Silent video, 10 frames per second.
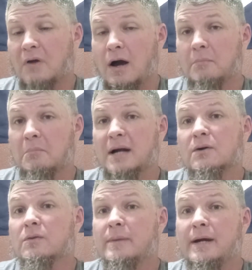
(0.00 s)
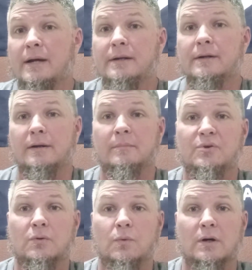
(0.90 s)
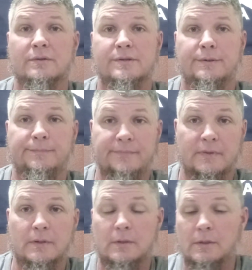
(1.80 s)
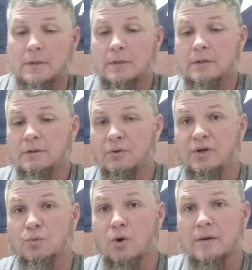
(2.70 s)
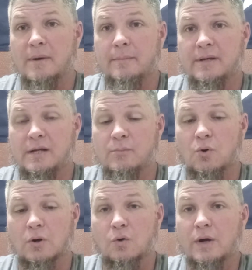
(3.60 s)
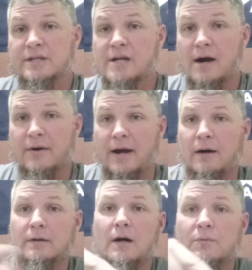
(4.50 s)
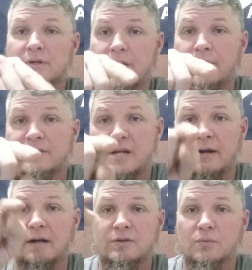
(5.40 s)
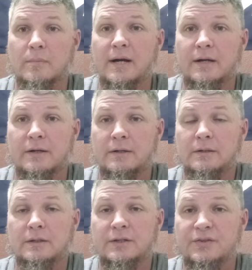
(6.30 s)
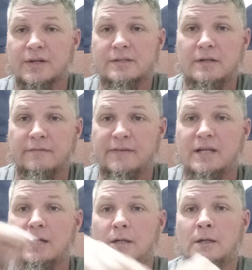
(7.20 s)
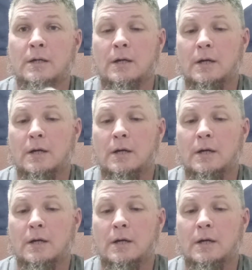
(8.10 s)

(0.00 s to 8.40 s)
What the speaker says: I'm back on the mend and I'm doing well, so no need to worry about me anymore. Quick shout out, I want to give a shout out to Rebecca, Dusty, and Vicky.